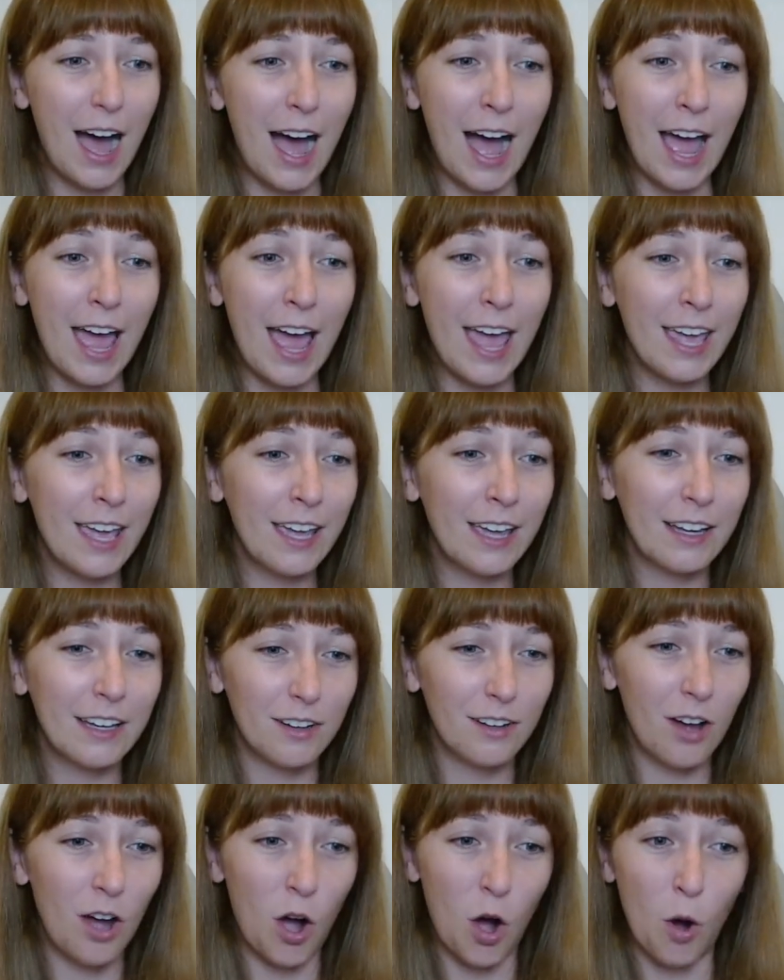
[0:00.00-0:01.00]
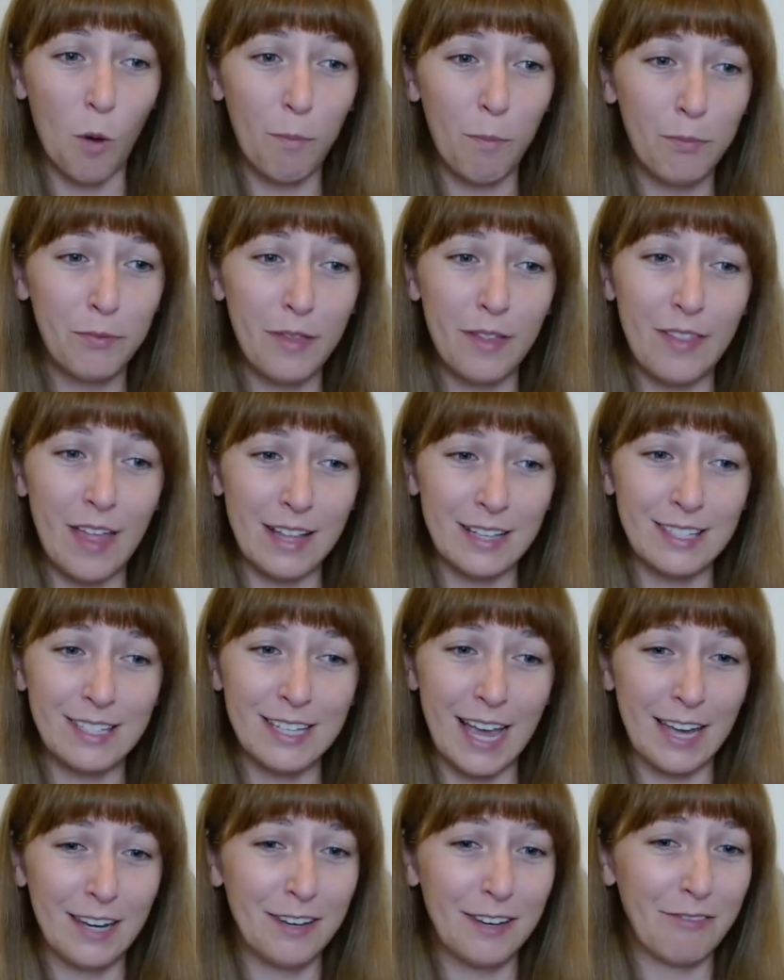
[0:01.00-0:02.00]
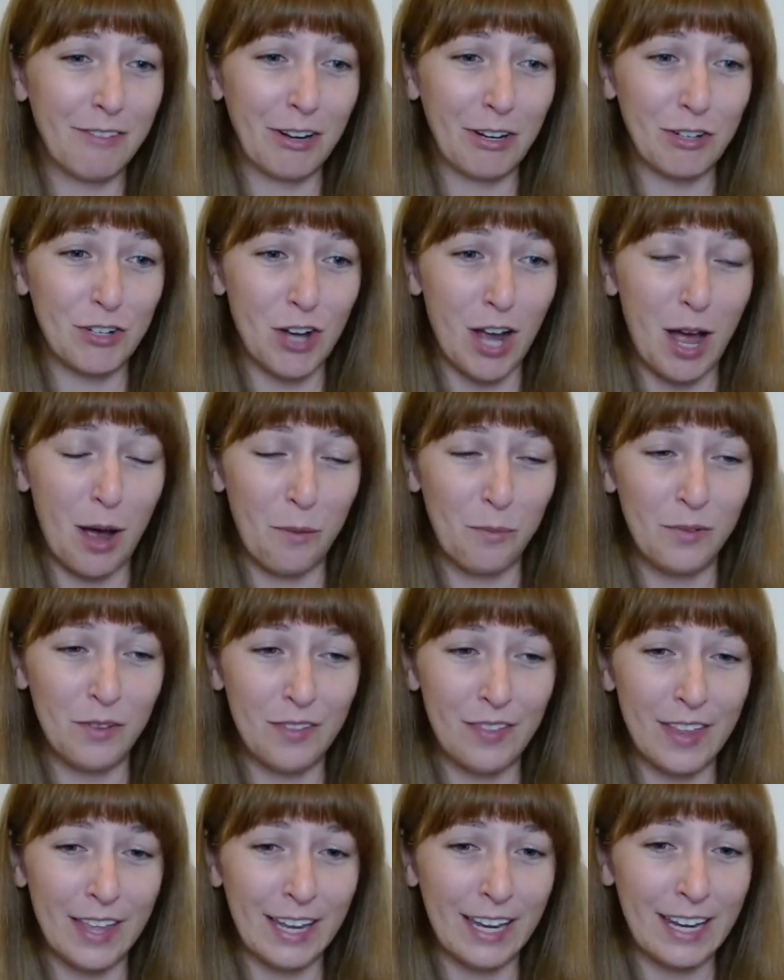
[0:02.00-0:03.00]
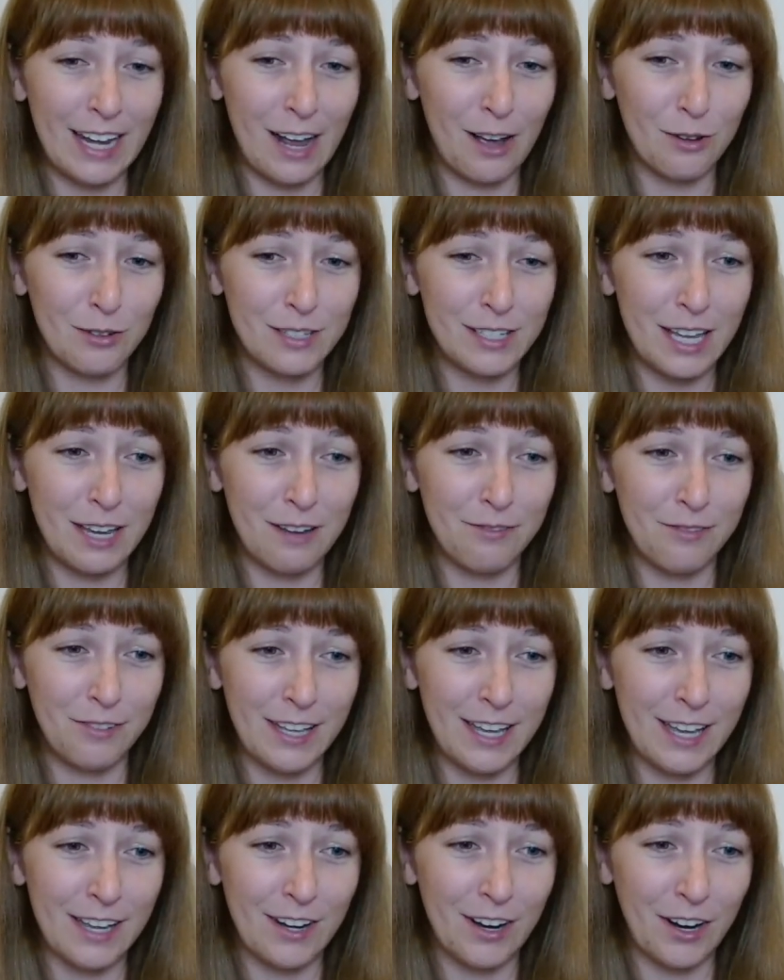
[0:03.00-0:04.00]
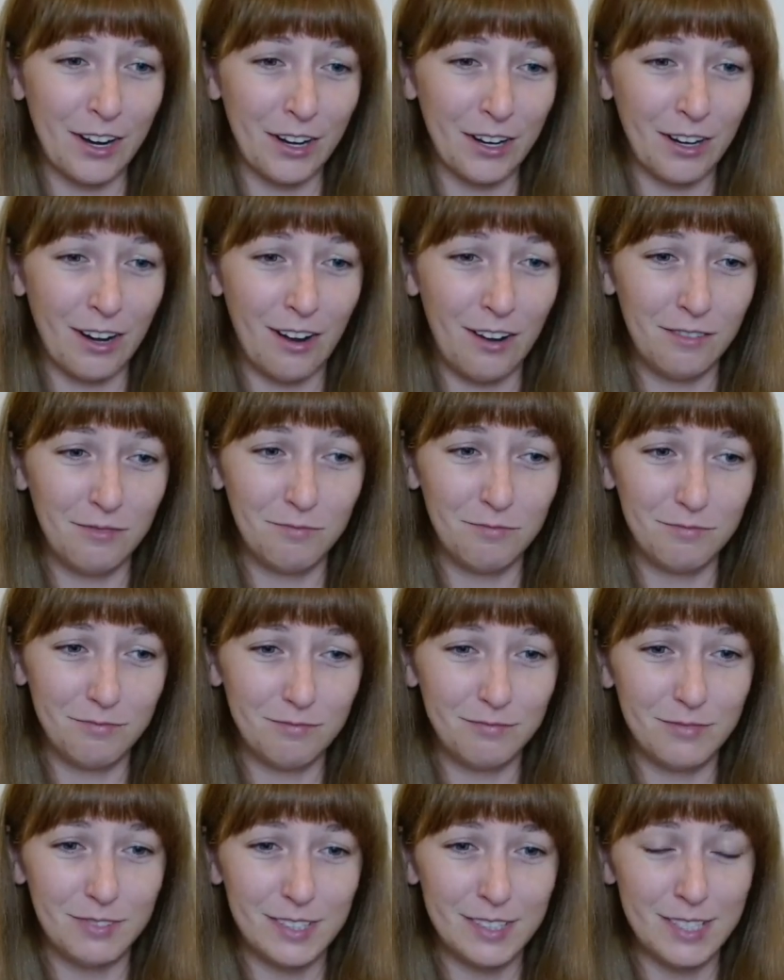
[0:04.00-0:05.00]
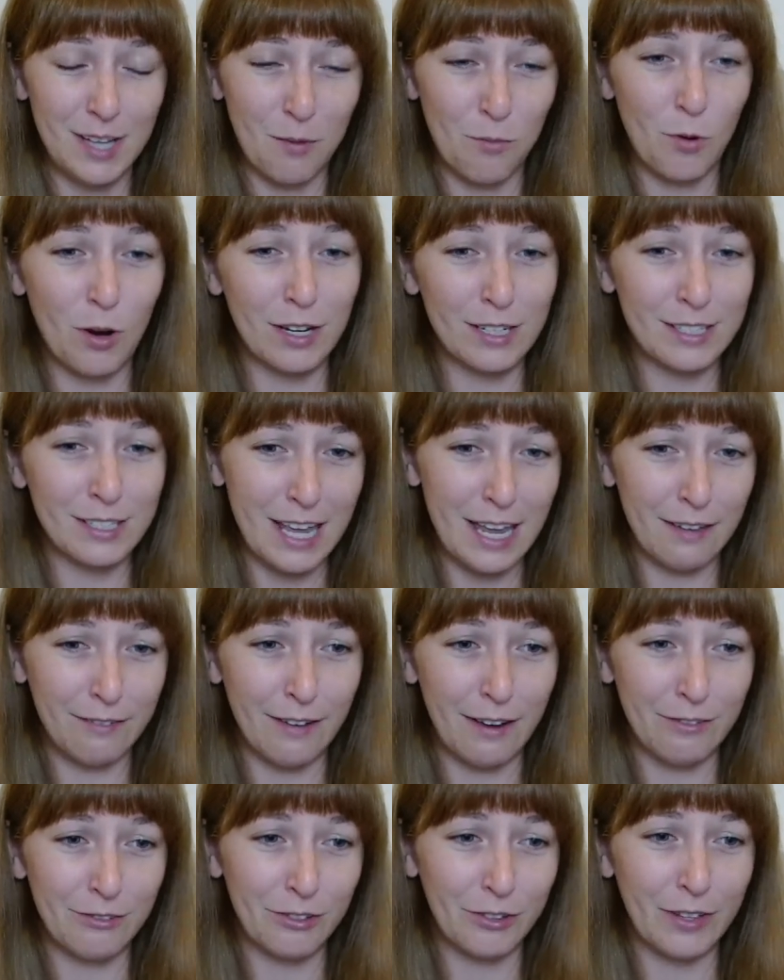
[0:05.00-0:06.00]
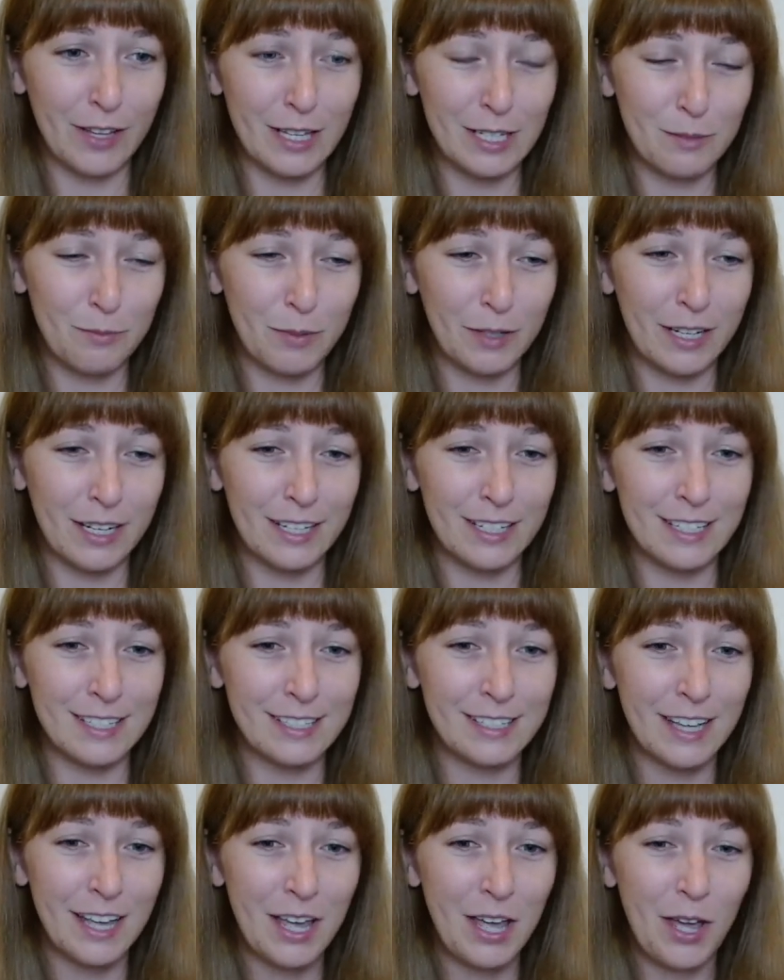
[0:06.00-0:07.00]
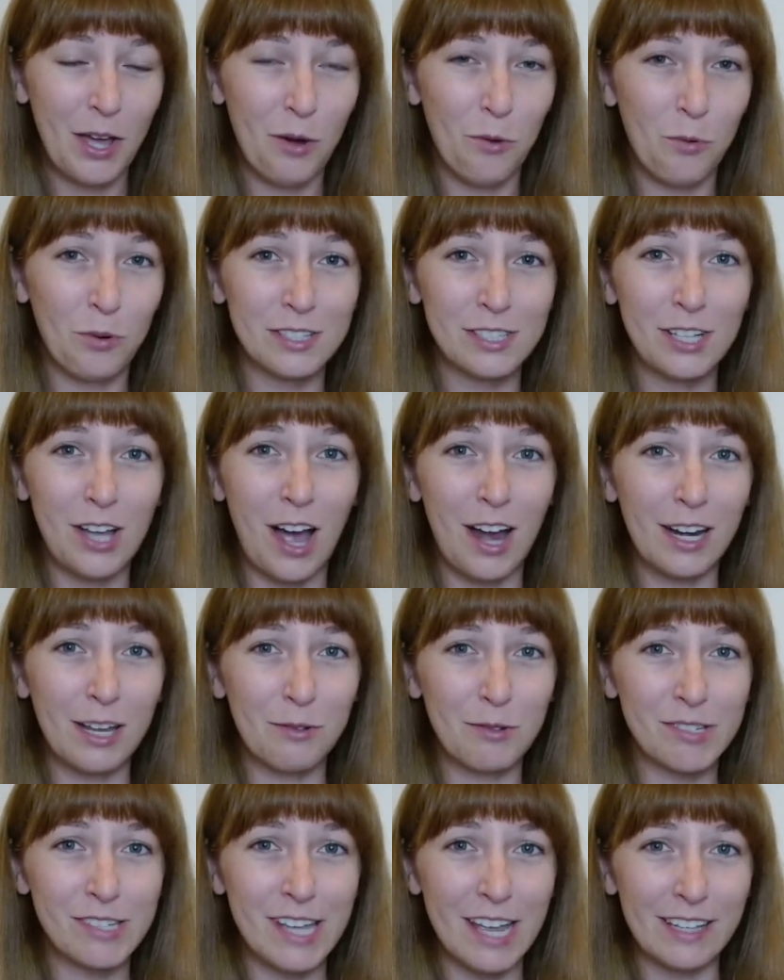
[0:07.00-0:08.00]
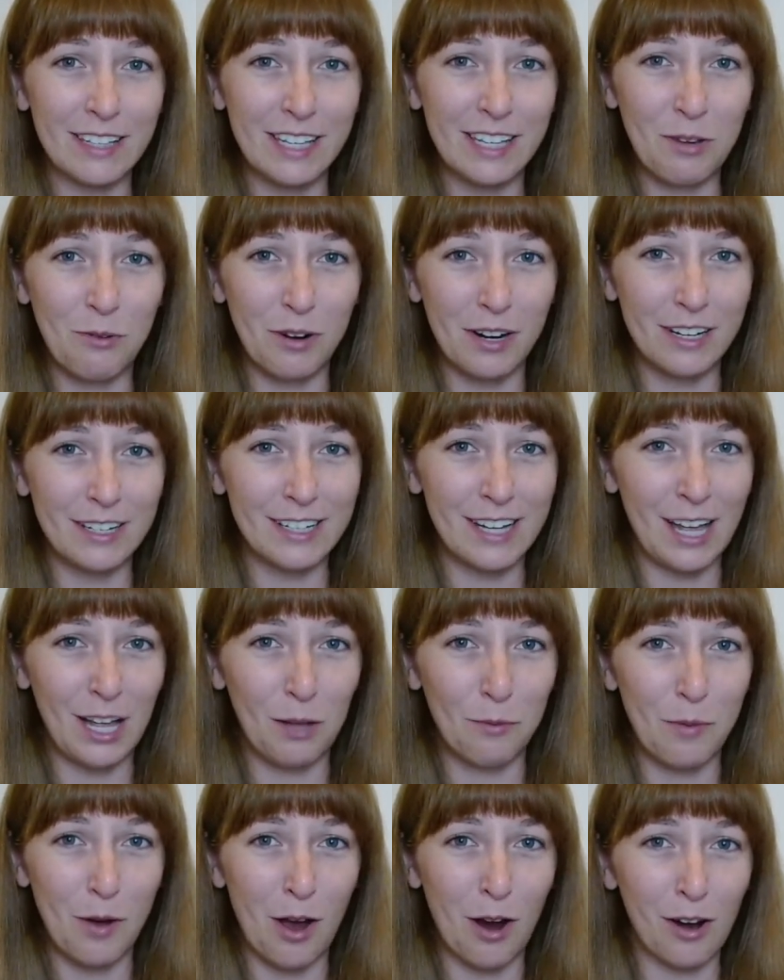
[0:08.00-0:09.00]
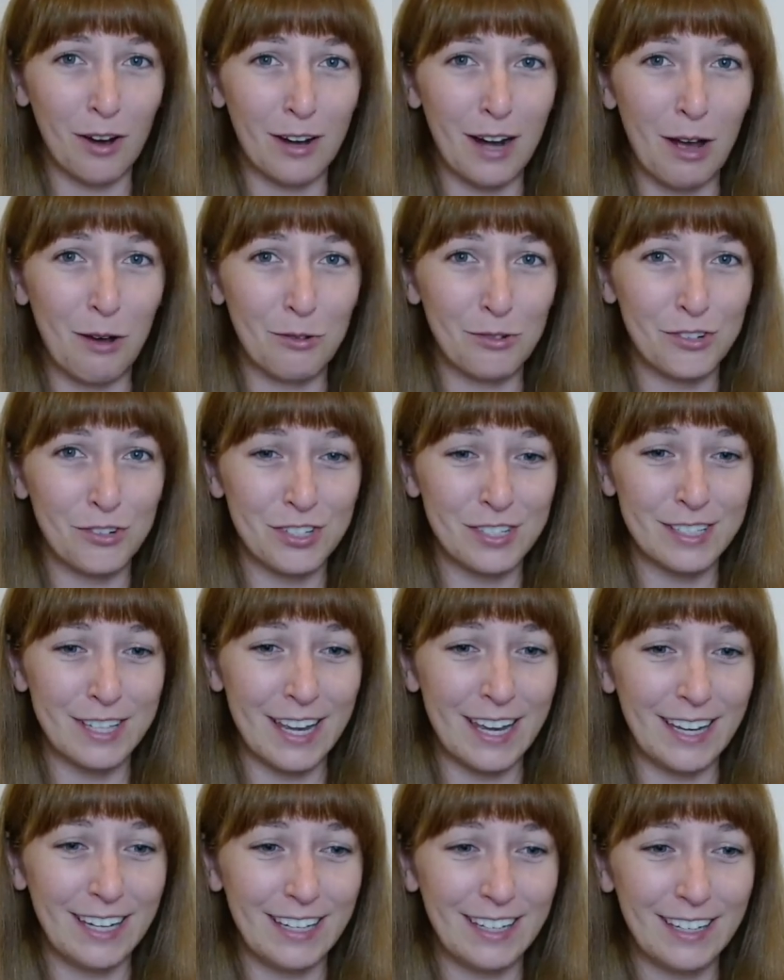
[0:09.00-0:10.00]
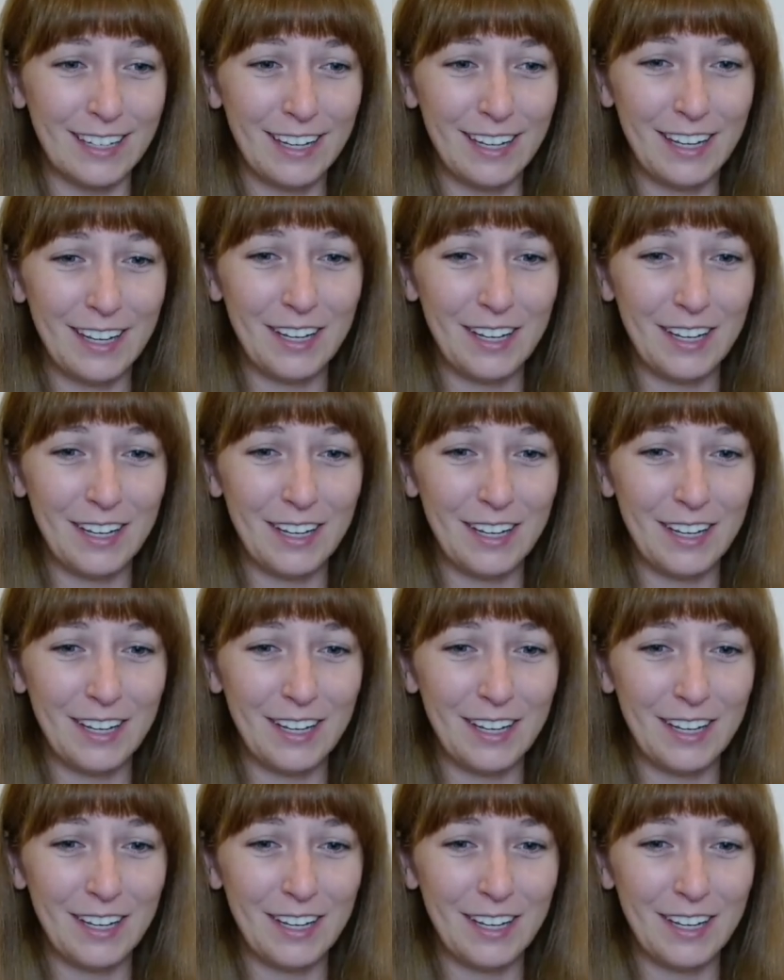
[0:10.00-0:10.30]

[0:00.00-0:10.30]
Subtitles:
I hope that that's the end of their job, and they get out safely and are somewhere safe after this, because when Scotty was saying that he wanted to help Art, I was just like